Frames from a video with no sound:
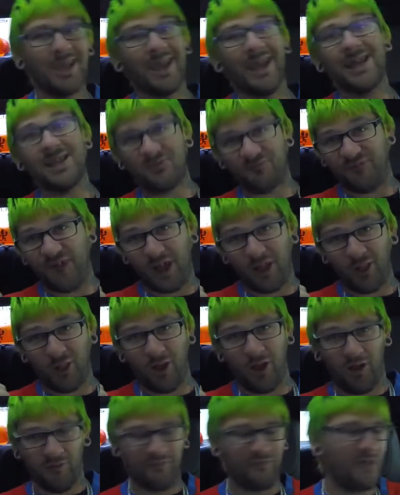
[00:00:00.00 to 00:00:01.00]
His fell
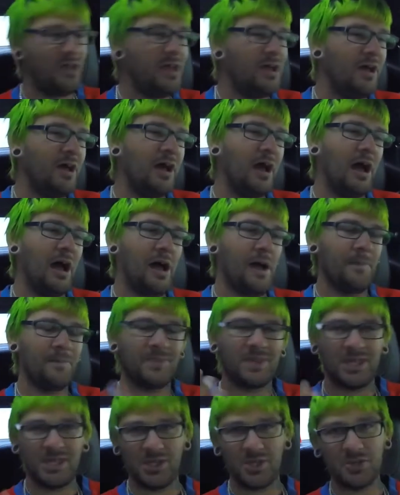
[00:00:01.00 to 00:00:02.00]
off.
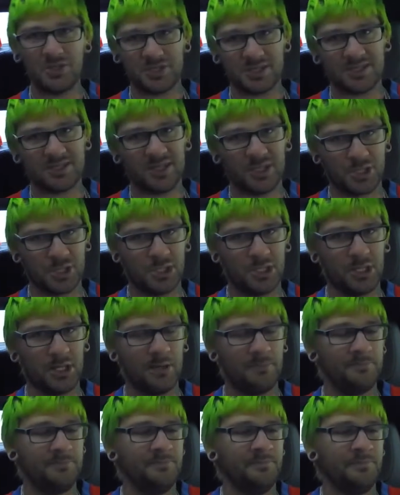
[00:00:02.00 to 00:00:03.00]
He used the suction cup.